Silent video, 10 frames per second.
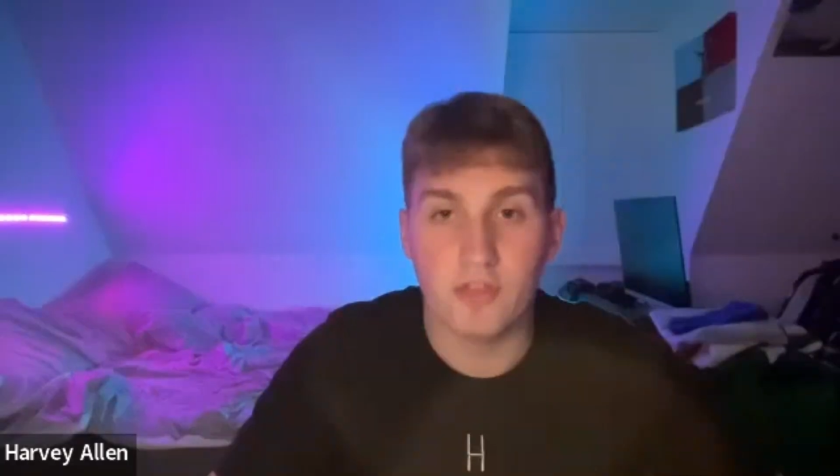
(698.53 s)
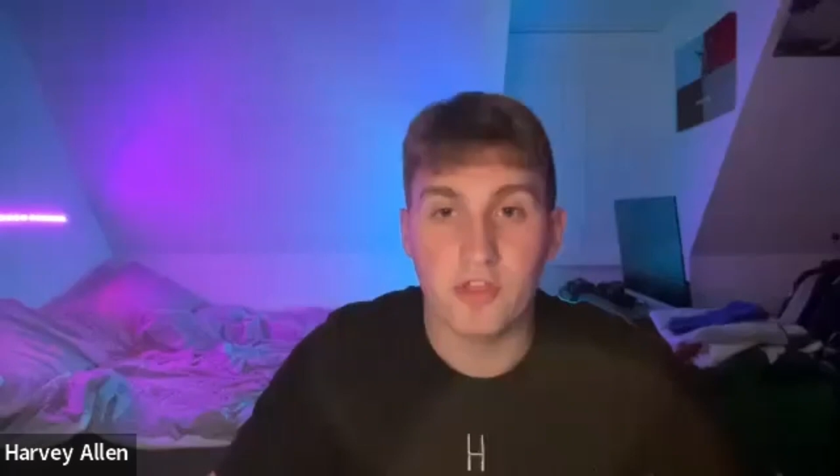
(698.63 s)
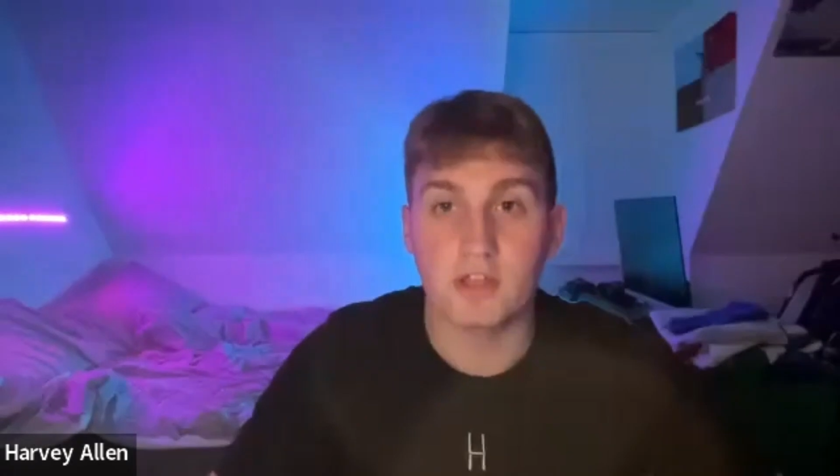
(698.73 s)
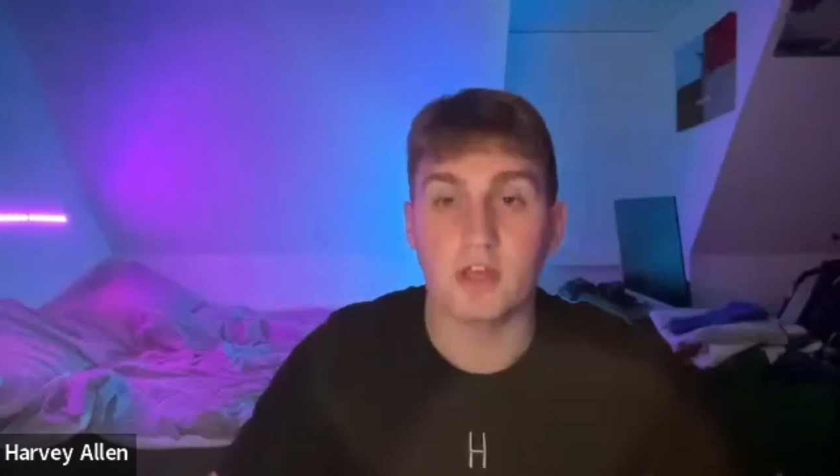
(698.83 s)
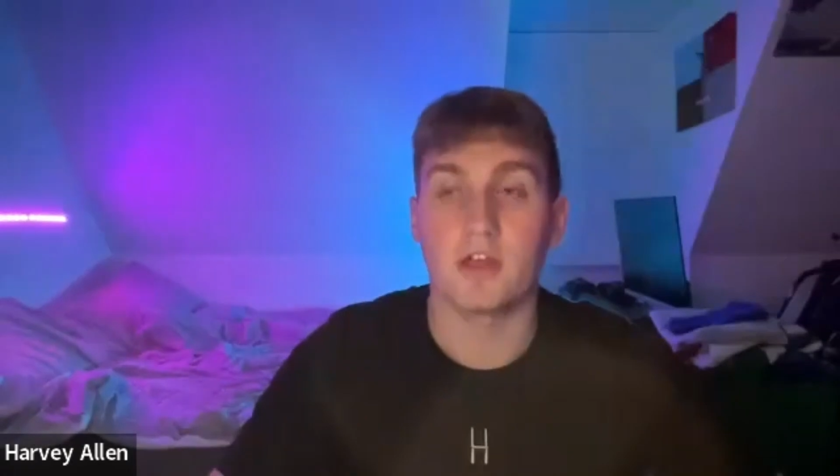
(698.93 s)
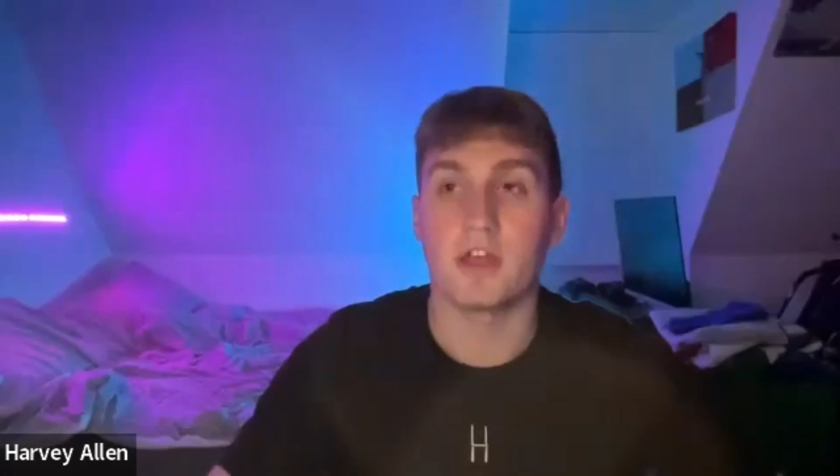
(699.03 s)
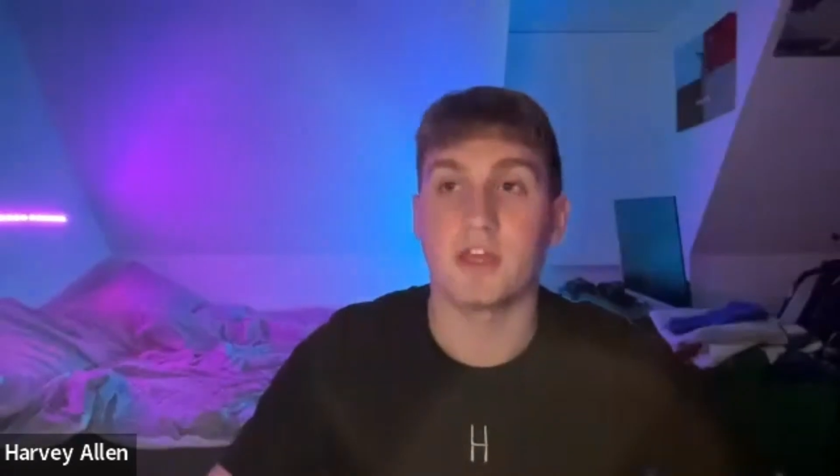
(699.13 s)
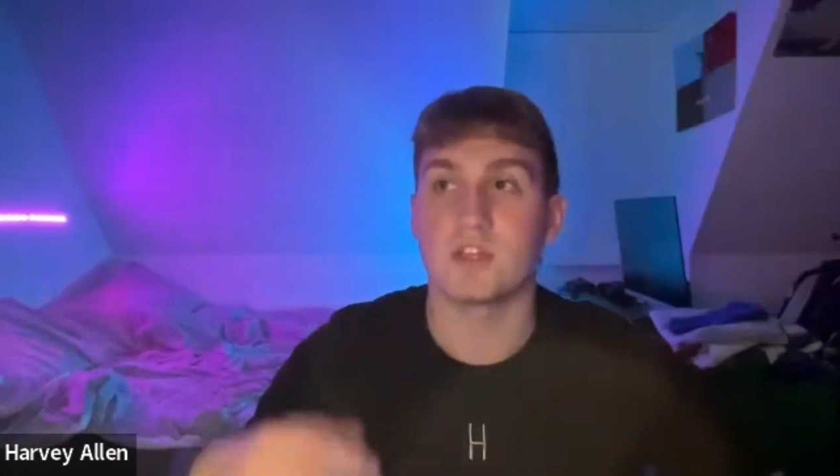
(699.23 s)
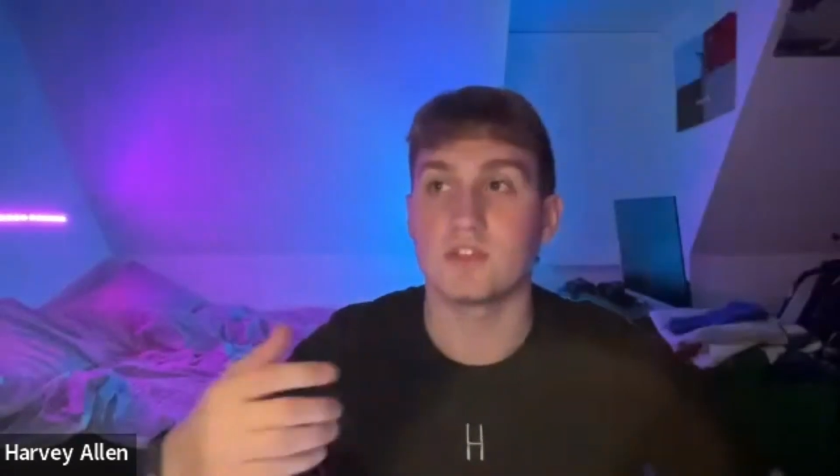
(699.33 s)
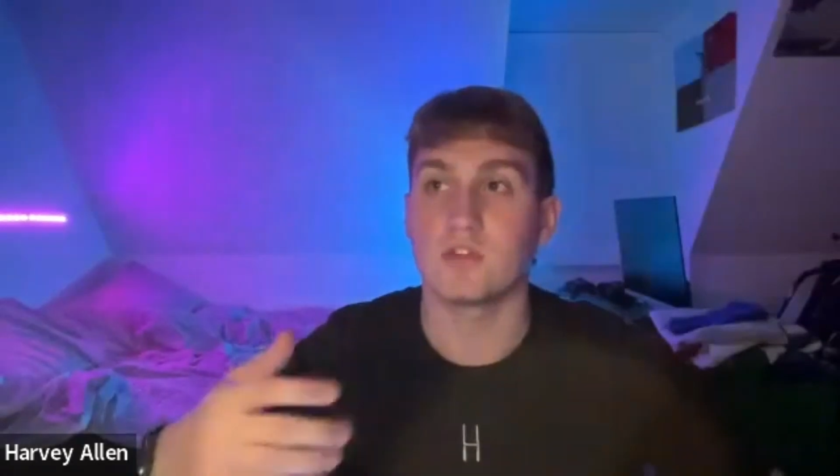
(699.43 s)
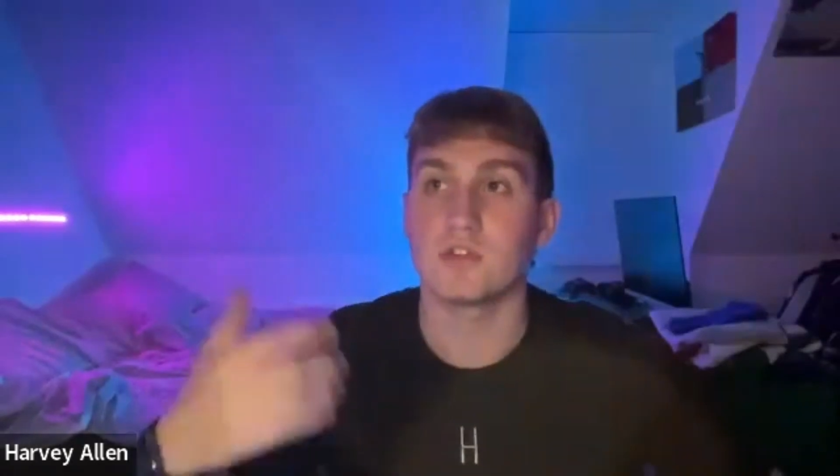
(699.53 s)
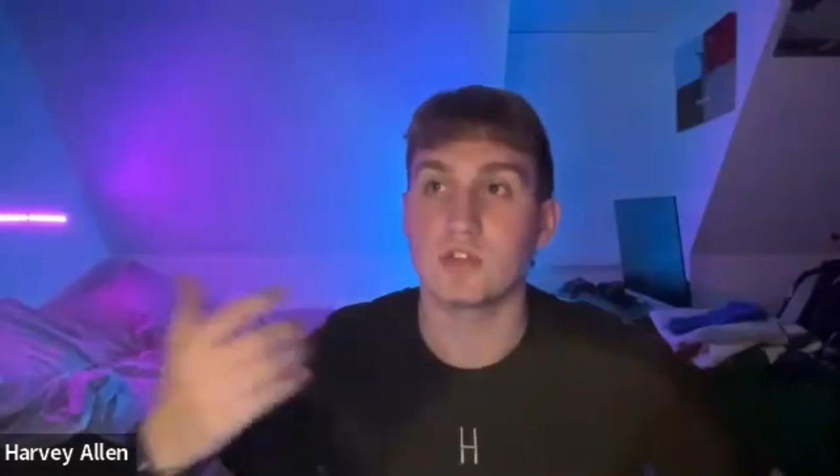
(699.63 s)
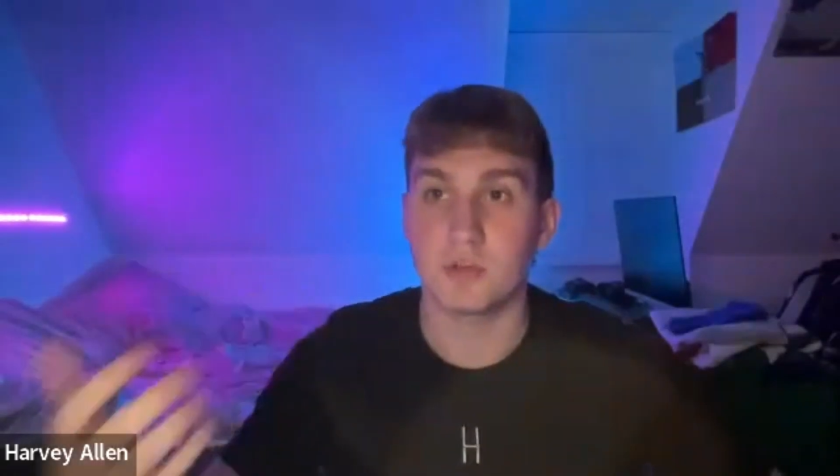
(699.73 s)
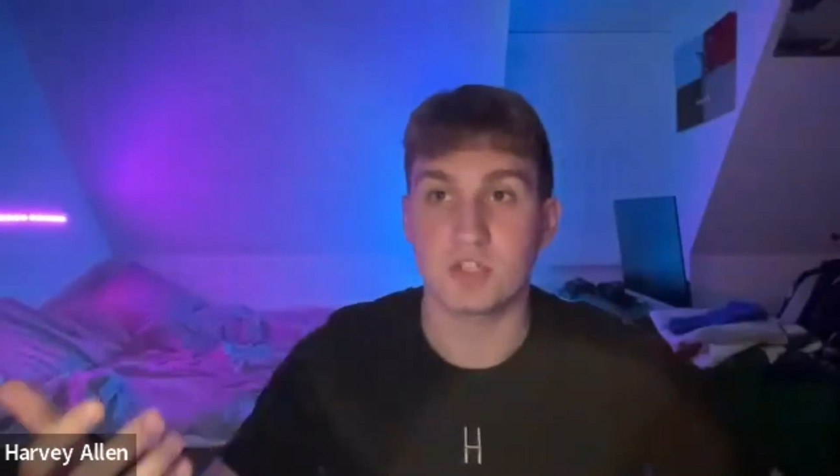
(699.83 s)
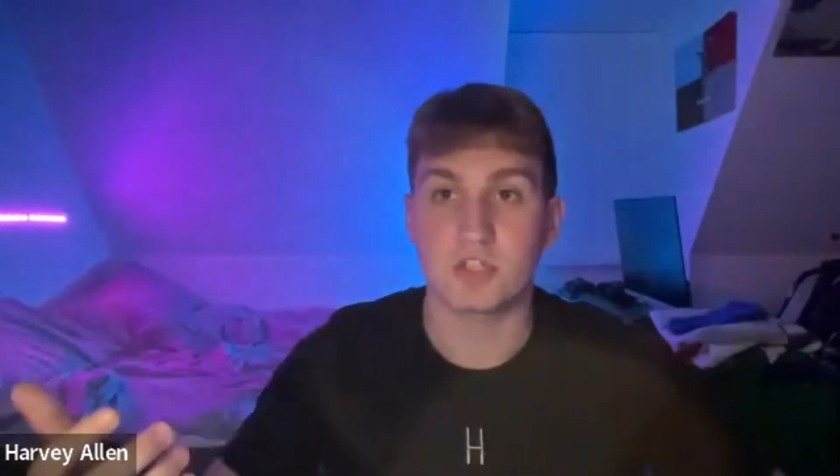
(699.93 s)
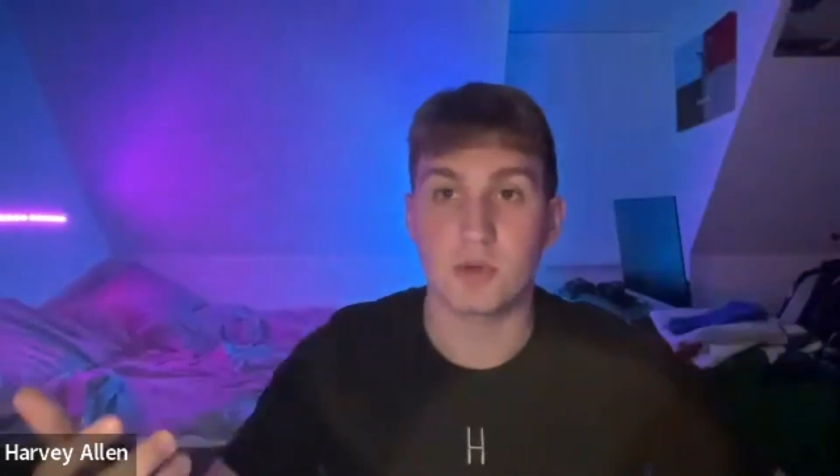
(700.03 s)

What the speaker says: I think it's not so much as